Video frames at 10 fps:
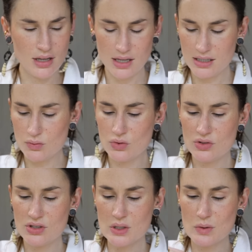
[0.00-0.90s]
this
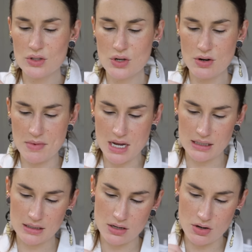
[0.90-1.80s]
one's, this one's new to me,
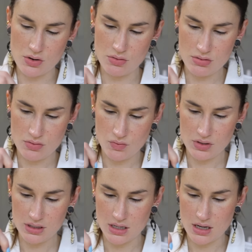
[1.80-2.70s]
so we'll
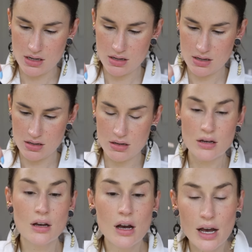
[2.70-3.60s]
see.
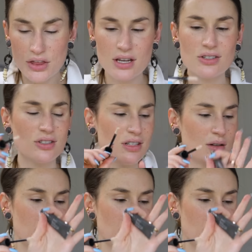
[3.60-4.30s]
I think it's just gonna